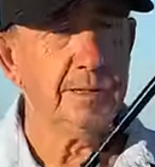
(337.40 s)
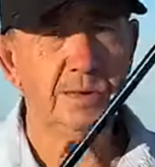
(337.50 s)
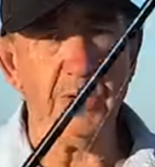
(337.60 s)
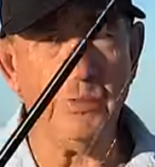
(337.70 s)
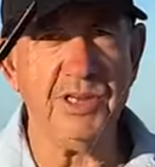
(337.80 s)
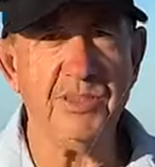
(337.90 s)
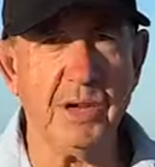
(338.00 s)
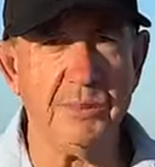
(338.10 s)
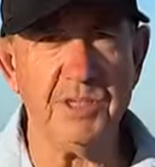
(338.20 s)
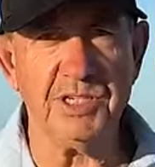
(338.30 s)
The rig that
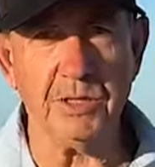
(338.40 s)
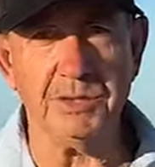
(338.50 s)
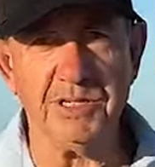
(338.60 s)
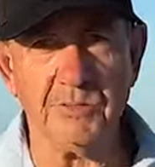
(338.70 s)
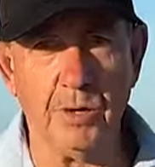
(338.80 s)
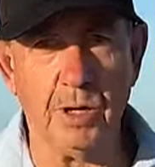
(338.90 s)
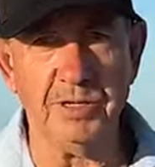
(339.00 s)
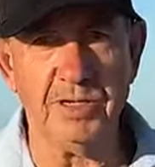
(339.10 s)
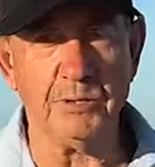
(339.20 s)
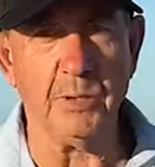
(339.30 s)
I'm using on this rod
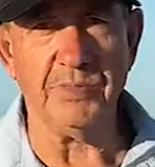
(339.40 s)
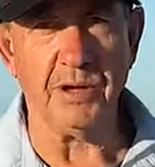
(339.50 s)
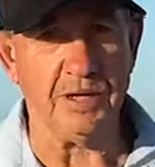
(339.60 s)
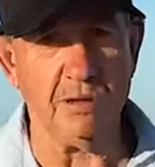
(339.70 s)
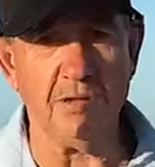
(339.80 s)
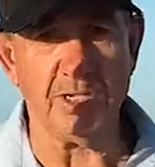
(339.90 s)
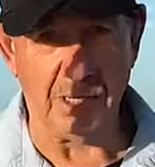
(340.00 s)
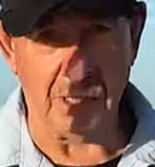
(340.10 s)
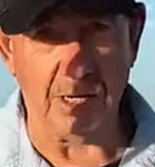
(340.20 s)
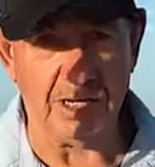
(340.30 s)
is one that I use a
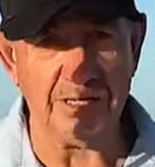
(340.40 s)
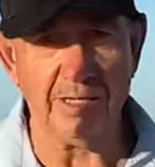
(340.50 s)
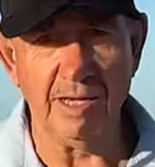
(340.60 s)
lot.